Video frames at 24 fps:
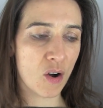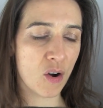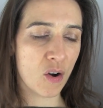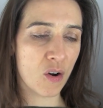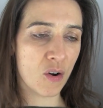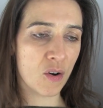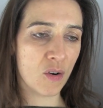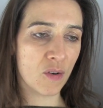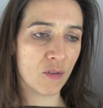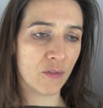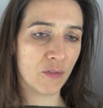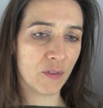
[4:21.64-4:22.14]

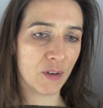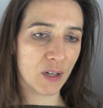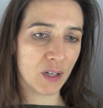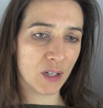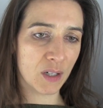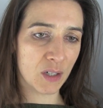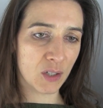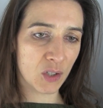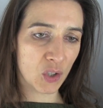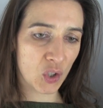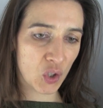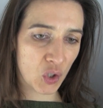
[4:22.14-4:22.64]
of
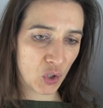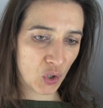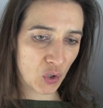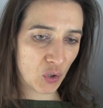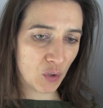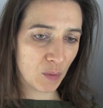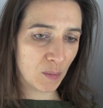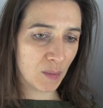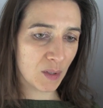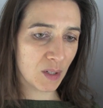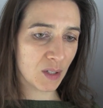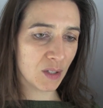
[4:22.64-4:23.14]
a
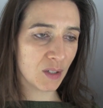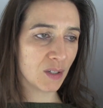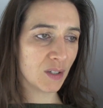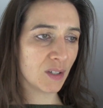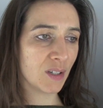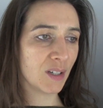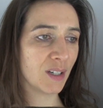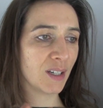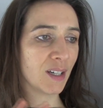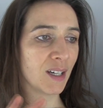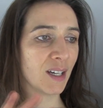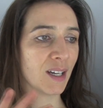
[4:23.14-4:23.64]

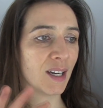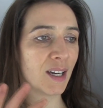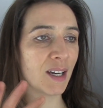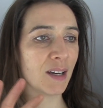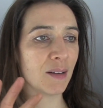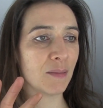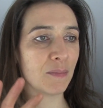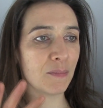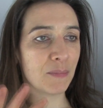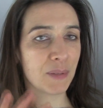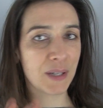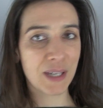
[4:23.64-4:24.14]
Schumann
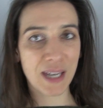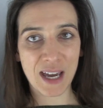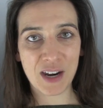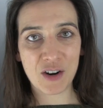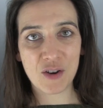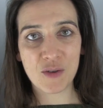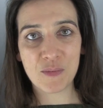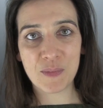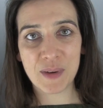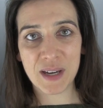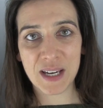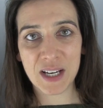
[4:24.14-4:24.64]

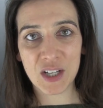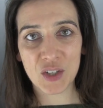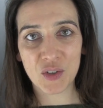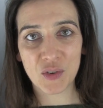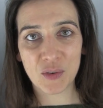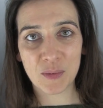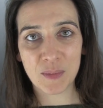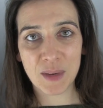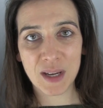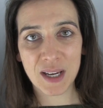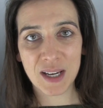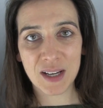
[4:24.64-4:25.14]
piano piece
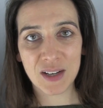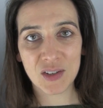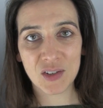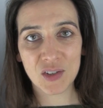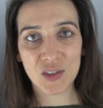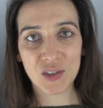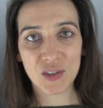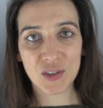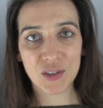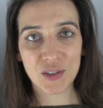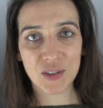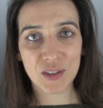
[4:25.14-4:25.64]
from
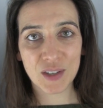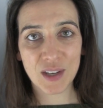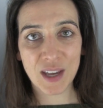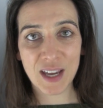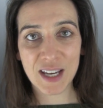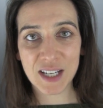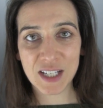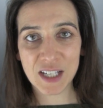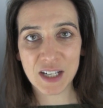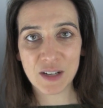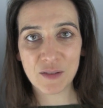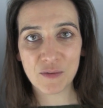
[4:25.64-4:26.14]
his
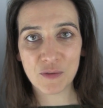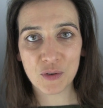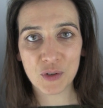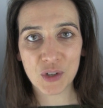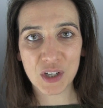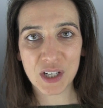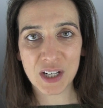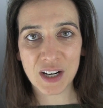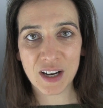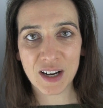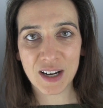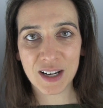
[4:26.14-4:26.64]

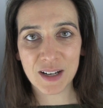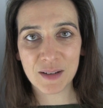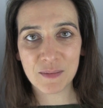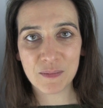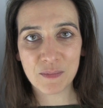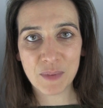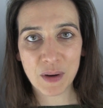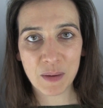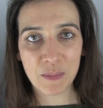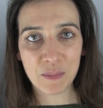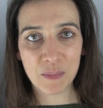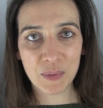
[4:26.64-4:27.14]
1849
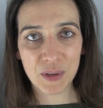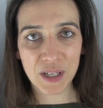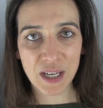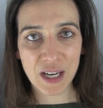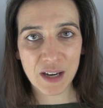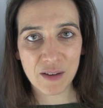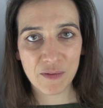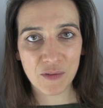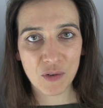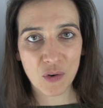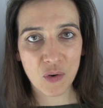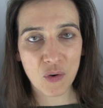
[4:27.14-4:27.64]
bumper
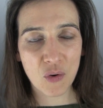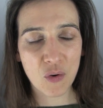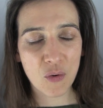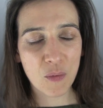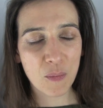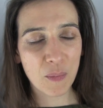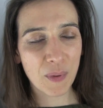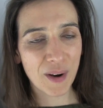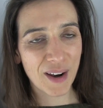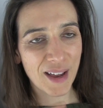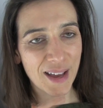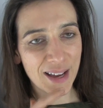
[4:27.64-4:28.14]
year for
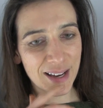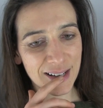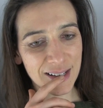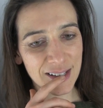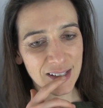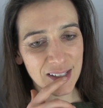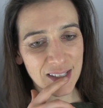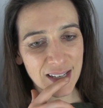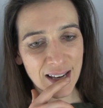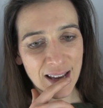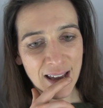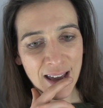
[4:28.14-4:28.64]
horn
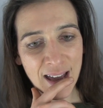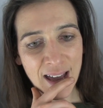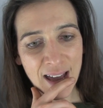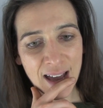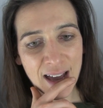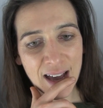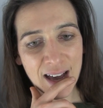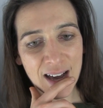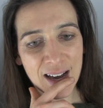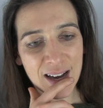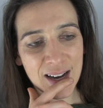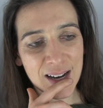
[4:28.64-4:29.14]
players,
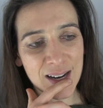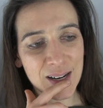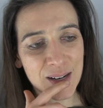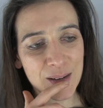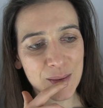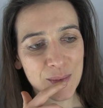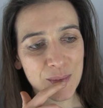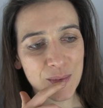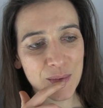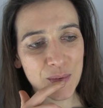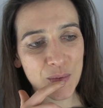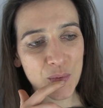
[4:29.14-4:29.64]

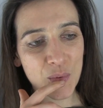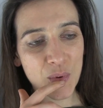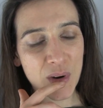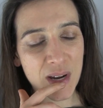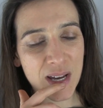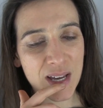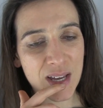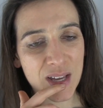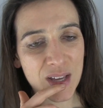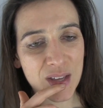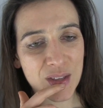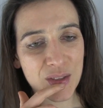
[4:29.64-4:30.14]

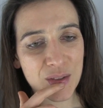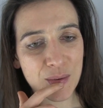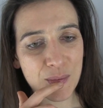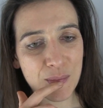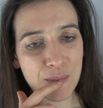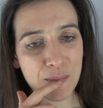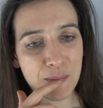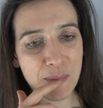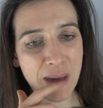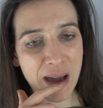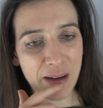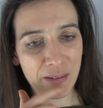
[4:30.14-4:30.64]
with
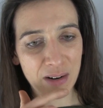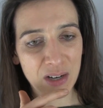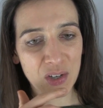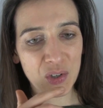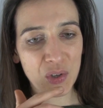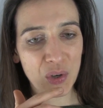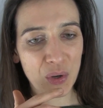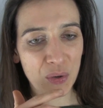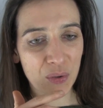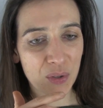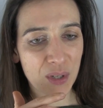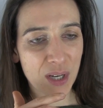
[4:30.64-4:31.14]
Marie
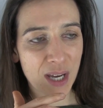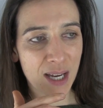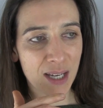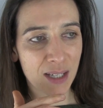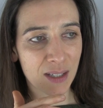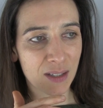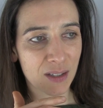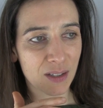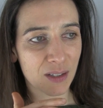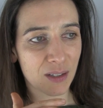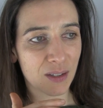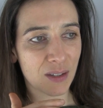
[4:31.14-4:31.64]

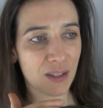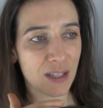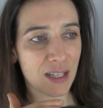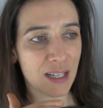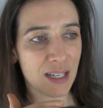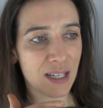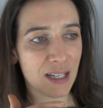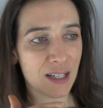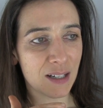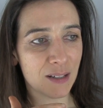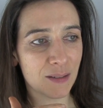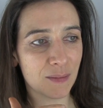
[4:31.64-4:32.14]
Soldat,
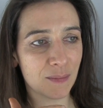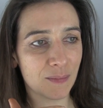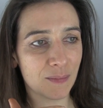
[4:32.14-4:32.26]
the